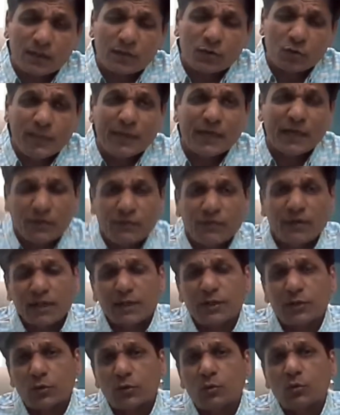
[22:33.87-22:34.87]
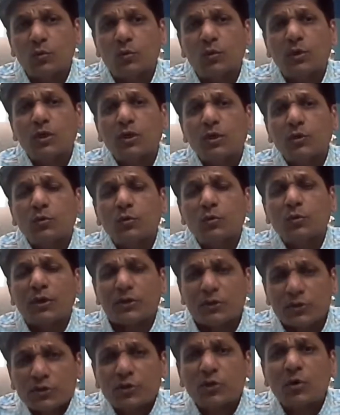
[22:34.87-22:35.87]
To make it work, to
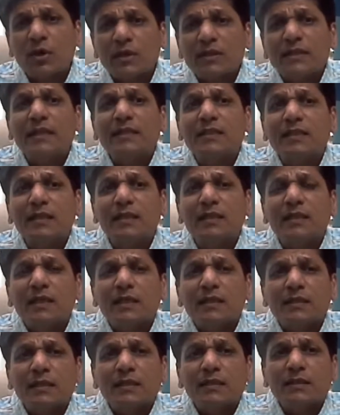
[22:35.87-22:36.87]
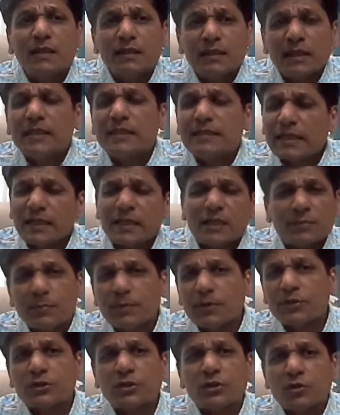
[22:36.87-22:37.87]
ensure that the needs and
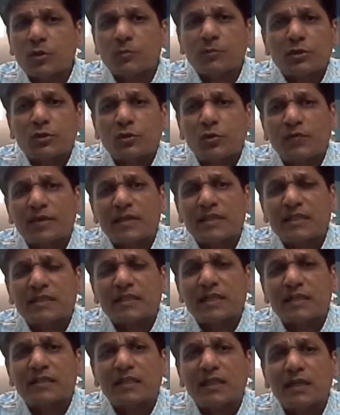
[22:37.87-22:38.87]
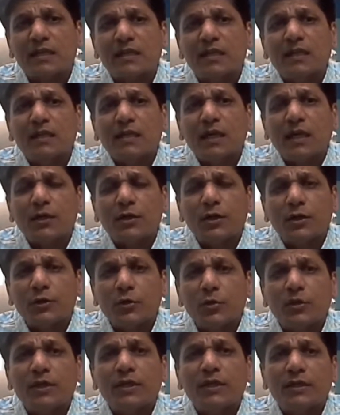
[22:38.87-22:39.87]
aspirations of the sovereign states are
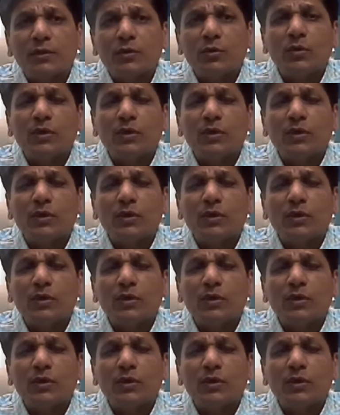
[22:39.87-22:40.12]
duly